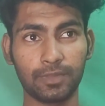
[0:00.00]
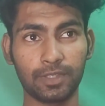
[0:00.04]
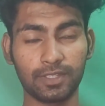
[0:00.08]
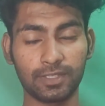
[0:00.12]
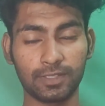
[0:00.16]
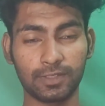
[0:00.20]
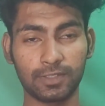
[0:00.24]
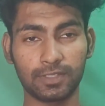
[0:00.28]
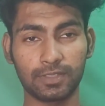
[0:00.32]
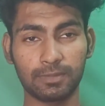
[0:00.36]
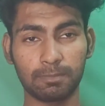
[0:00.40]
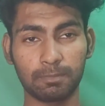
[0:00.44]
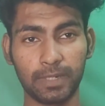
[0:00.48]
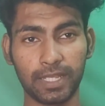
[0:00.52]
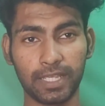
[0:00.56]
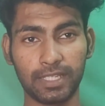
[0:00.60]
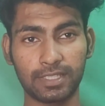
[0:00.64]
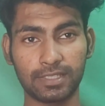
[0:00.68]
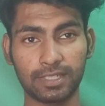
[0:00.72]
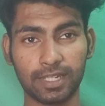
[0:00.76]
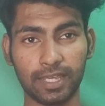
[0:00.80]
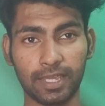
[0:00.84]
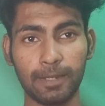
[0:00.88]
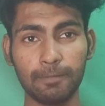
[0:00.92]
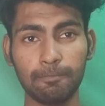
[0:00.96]
this play
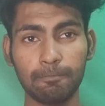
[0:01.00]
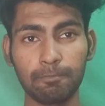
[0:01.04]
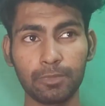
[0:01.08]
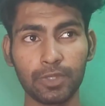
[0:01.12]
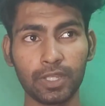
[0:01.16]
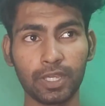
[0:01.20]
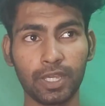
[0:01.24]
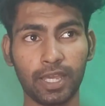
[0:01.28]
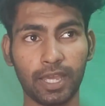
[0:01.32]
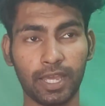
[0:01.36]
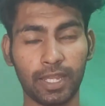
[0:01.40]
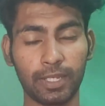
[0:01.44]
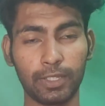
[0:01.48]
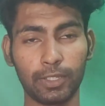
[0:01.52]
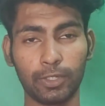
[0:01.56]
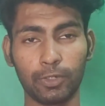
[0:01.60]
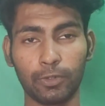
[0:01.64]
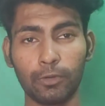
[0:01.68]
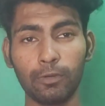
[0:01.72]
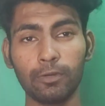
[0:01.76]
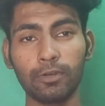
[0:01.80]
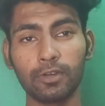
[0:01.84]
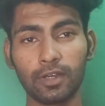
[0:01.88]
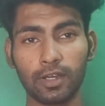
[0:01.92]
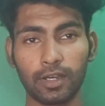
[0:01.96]
style, and
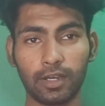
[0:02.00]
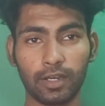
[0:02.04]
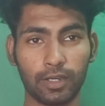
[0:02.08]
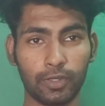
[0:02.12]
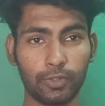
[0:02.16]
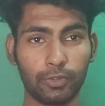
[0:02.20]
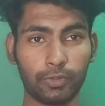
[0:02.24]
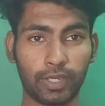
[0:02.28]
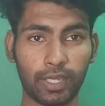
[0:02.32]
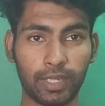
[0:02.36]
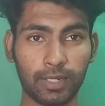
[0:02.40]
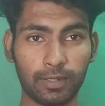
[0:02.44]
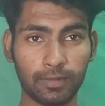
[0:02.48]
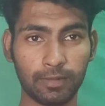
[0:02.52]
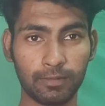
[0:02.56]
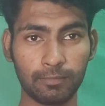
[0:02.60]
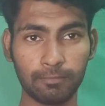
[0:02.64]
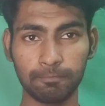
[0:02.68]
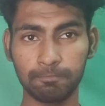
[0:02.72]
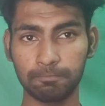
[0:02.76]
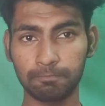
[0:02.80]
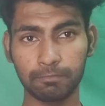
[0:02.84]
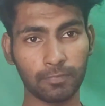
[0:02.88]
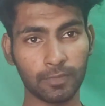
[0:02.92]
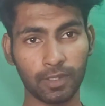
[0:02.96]
you
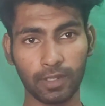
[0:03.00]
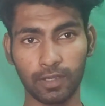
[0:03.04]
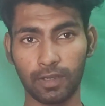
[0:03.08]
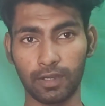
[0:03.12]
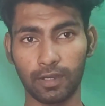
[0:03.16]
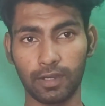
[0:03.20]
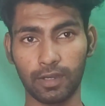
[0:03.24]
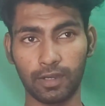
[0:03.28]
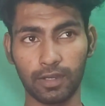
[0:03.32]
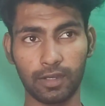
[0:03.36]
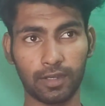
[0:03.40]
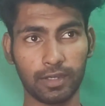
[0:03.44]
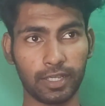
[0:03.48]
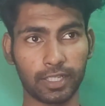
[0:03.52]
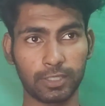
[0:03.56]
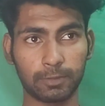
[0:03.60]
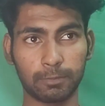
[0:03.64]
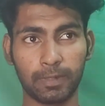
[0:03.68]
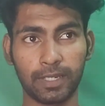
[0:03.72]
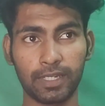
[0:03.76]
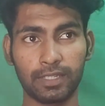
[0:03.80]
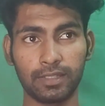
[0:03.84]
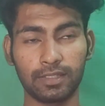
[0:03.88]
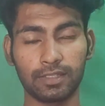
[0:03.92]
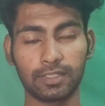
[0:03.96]
can
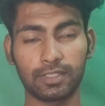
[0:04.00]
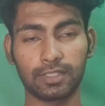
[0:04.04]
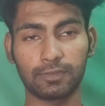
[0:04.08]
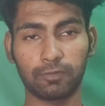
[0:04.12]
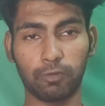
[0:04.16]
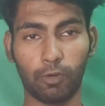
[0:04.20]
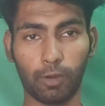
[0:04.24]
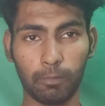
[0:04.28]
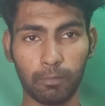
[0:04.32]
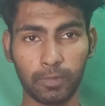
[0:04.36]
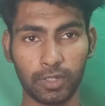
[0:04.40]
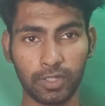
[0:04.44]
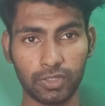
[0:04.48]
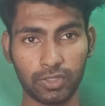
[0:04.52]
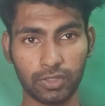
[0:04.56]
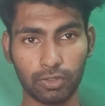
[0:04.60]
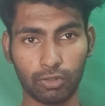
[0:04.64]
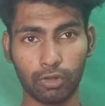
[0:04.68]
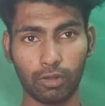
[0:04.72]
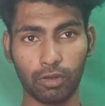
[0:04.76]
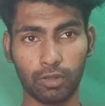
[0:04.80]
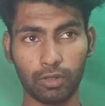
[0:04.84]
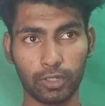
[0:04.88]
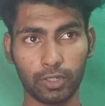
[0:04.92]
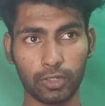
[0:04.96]
explain this
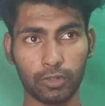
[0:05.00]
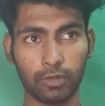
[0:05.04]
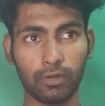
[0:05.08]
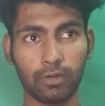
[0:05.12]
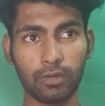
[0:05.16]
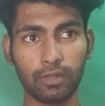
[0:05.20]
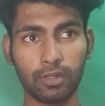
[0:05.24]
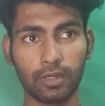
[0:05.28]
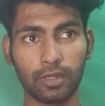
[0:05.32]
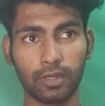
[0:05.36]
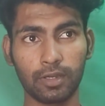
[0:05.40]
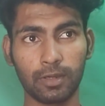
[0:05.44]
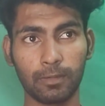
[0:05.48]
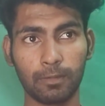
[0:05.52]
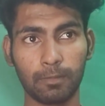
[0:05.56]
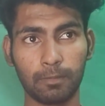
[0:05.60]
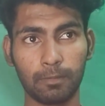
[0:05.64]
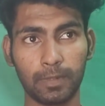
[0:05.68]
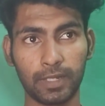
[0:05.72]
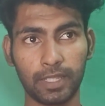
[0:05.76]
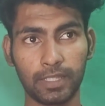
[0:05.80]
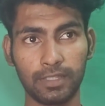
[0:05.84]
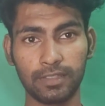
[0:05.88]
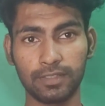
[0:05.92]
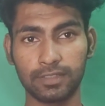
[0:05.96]
formation, or
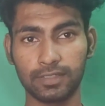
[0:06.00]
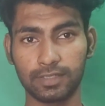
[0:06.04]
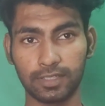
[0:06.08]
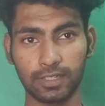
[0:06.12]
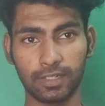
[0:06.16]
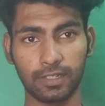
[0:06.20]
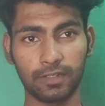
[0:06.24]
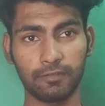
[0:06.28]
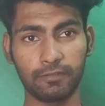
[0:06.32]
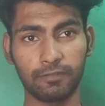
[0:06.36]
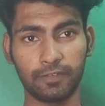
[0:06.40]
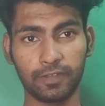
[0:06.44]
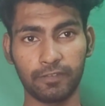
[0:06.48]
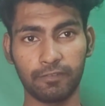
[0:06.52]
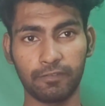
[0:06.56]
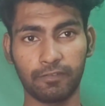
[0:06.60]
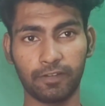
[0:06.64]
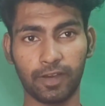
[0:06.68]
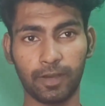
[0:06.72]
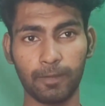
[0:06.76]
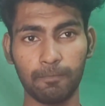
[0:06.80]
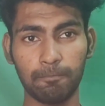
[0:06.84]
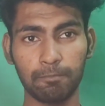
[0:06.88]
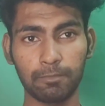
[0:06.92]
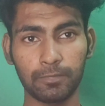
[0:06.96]
play this in
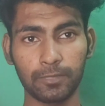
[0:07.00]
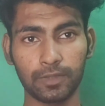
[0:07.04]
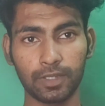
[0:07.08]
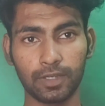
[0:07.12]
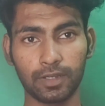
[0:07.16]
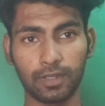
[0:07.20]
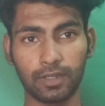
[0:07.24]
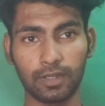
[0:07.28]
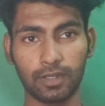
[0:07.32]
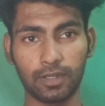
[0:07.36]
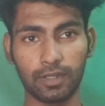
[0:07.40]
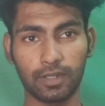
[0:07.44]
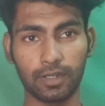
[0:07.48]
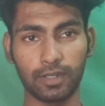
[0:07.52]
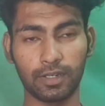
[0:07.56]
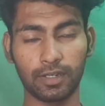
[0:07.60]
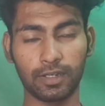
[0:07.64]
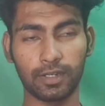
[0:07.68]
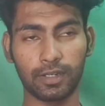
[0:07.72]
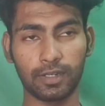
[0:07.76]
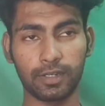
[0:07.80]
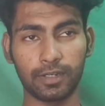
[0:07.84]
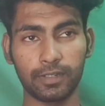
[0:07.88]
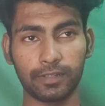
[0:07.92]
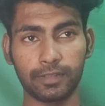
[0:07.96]
FIFA.
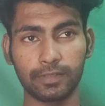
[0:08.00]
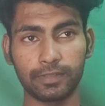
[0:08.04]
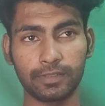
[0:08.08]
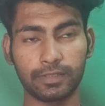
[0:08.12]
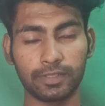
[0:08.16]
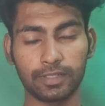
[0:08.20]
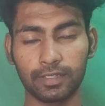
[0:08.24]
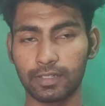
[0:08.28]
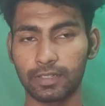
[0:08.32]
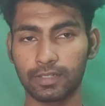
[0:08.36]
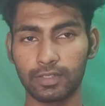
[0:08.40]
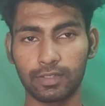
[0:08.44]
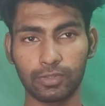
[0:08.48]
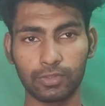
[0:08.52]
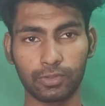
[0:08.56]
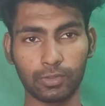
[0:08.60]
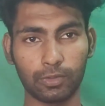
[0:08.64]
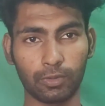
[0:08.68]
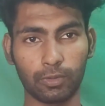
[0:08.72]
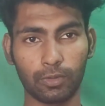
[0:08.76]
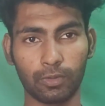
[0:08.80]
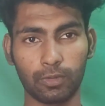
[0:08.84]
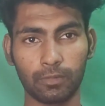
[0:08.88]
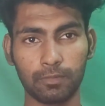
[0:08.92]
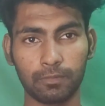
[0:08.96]
Uh,
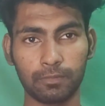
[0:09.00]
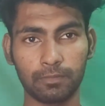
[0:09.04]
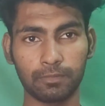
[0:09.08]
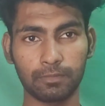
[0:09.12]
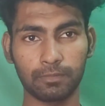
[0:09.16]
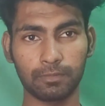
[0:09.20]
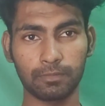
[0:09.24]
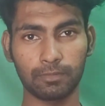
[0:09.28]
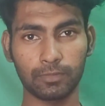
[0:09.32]
so